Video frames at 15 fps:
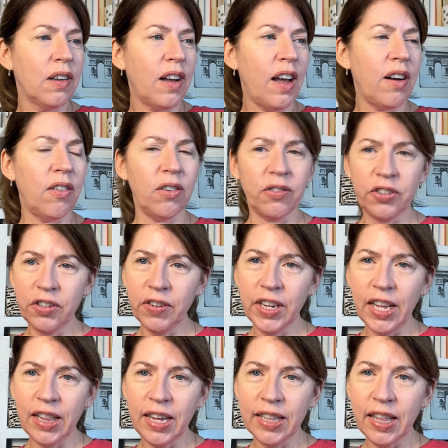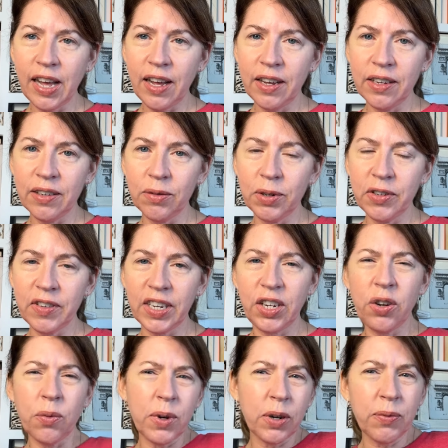I don't know. Did you ever get like that? Or it's like you
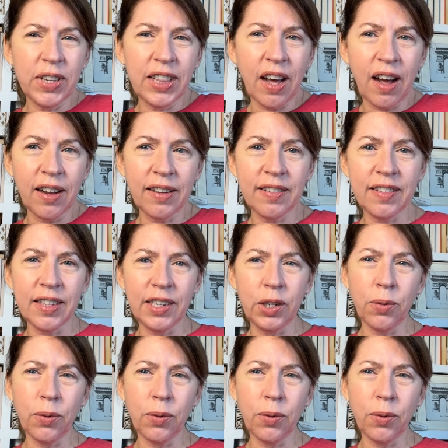don't want to read the hottest thing,